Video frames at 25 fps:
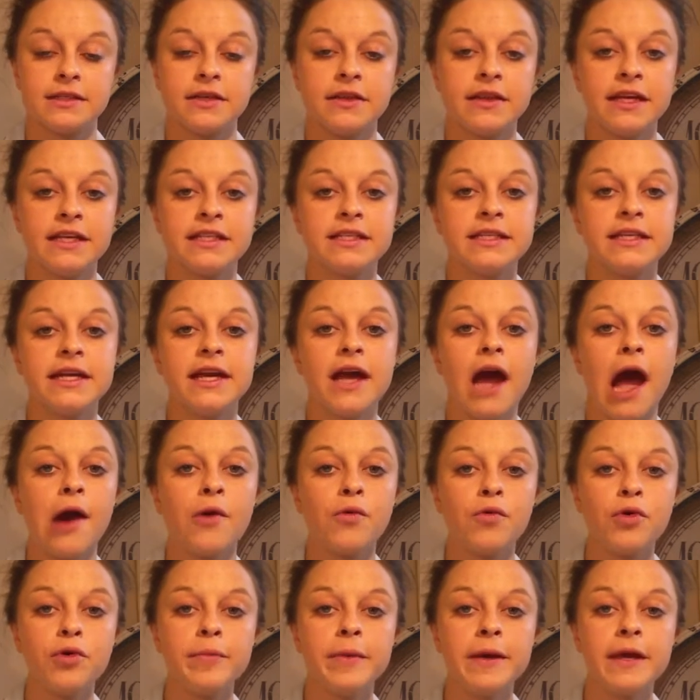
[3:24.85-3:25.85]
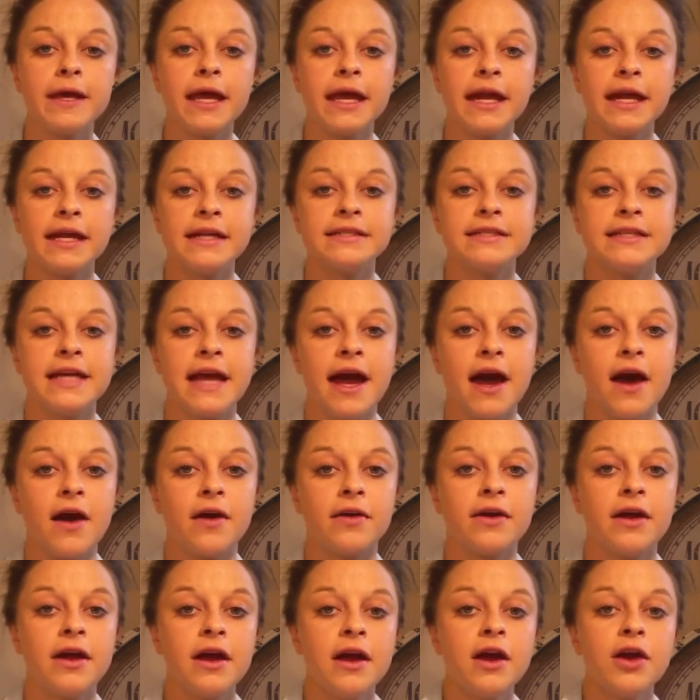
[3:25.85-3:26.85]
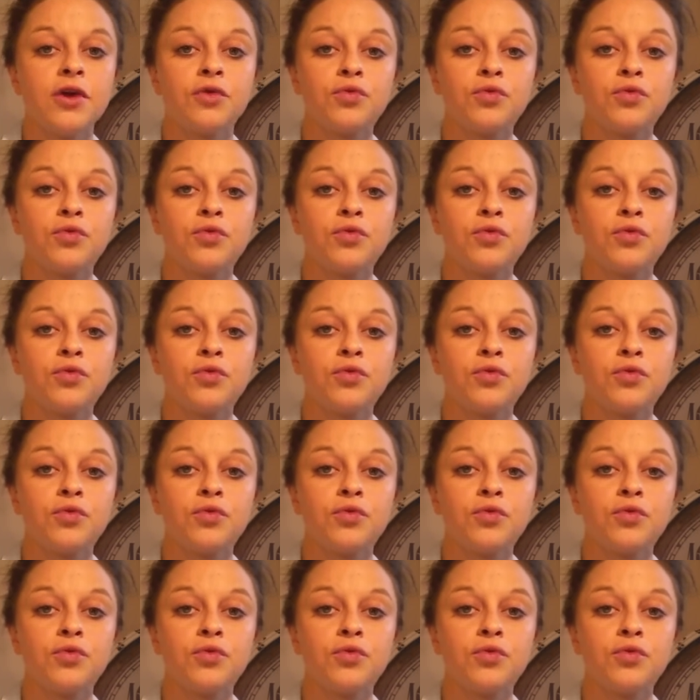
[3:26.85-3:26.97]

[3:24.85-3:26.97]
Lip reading: So this year I will be getting down